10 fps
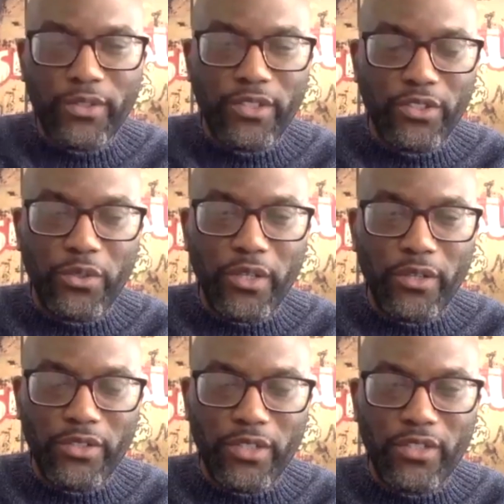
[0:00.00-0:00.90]
the
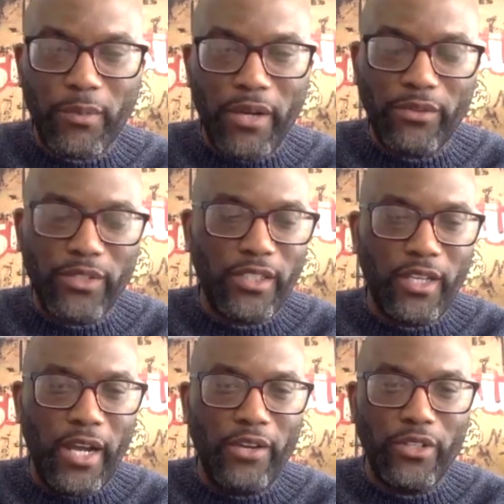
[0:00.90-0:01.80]
studio system, I don't think
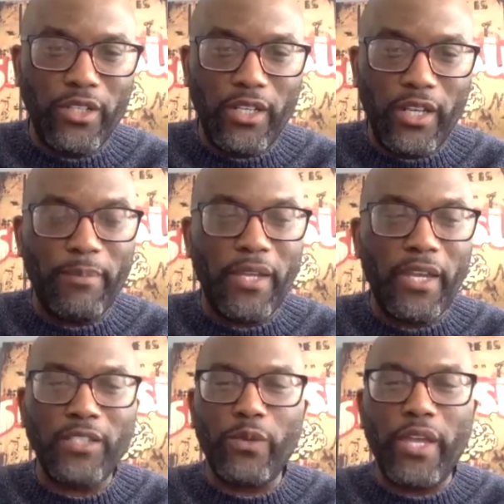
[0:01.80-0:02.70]
they are going to need. I mean,
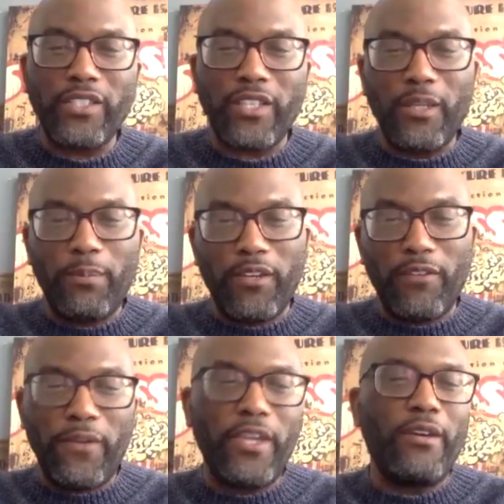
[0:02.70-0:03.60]
as
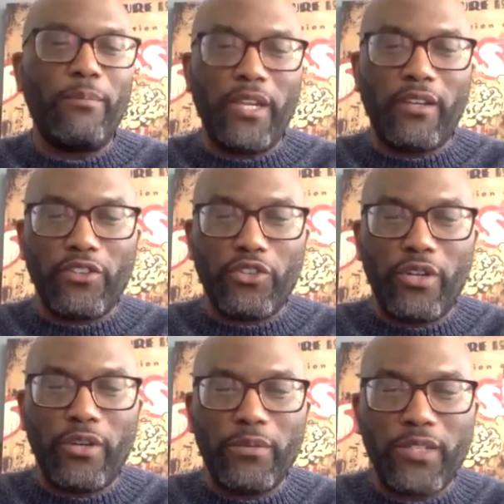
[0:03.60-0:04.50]
independent filmmakers, you
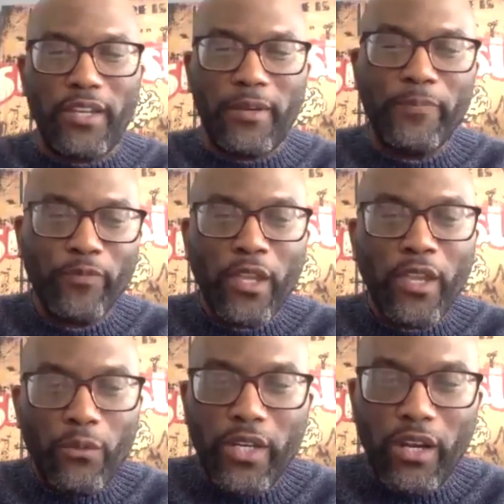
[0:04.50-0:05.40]
know what I'm saying?
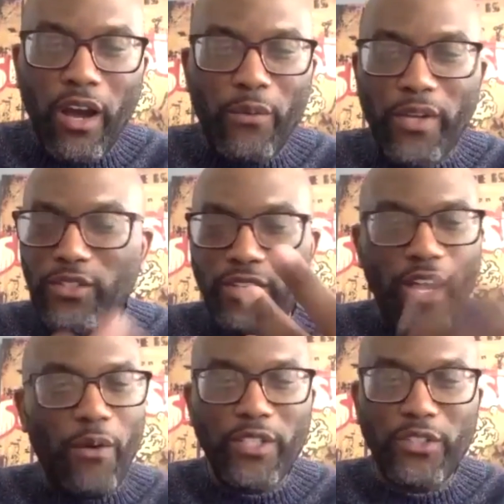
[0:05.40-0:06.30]
You can
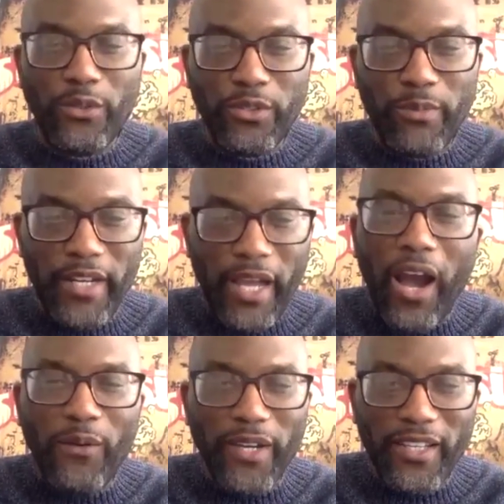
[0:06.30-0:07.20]
always throw some money
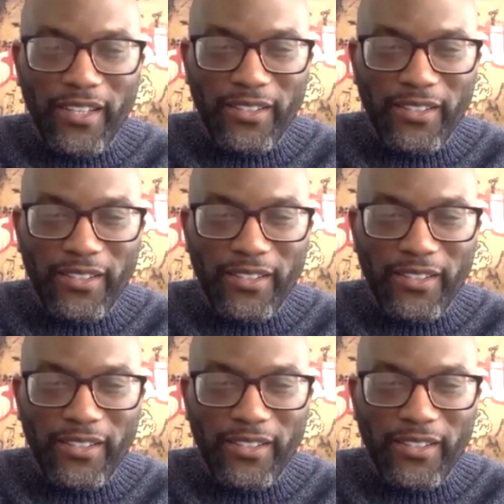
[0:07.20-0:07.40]
our way,